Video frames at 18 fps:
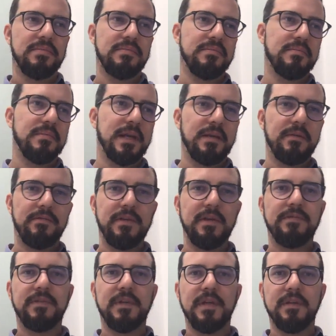like
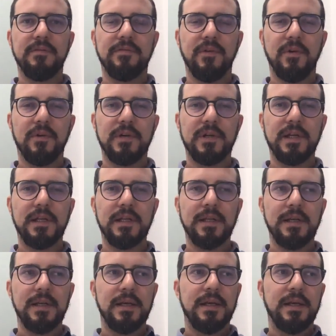15,
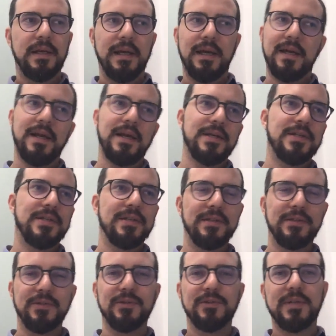14, and I still
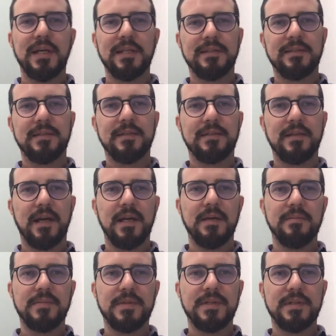do that at
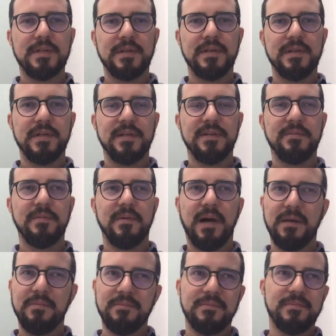times.
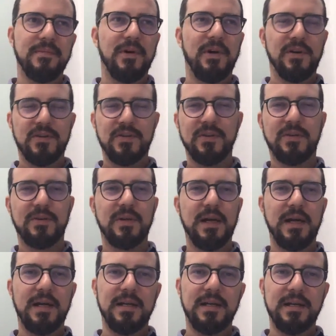I'm also
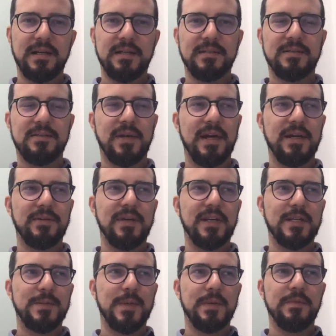trying to
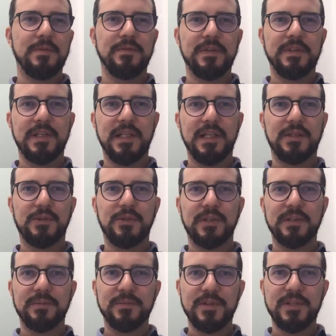experiment with
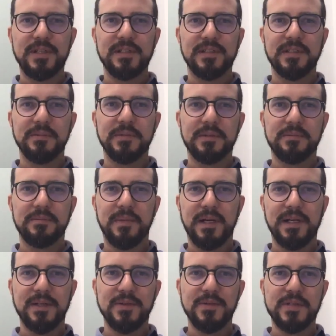electronic music a little bit by
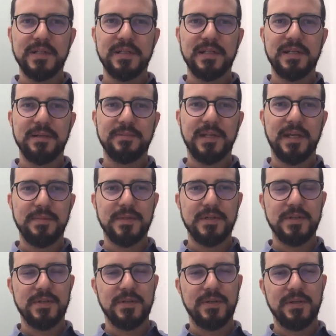using laptops
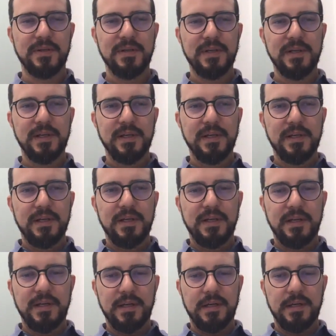and so.
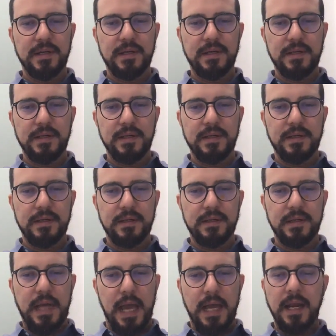
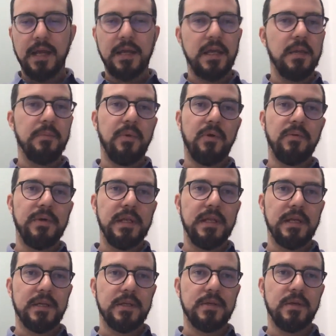And I keep on
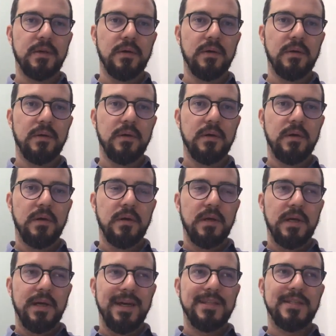reading. So
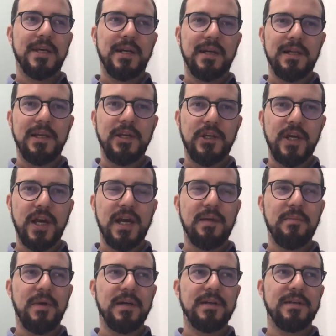it's a cliche,
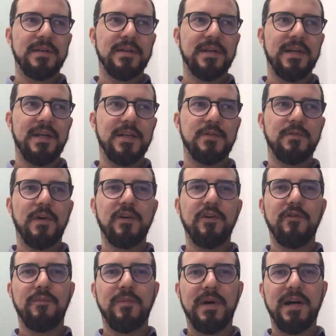but it's one
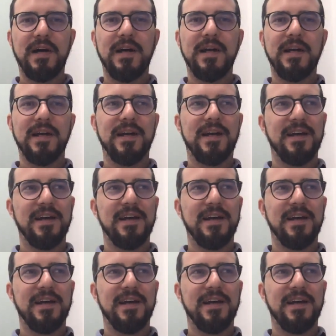of my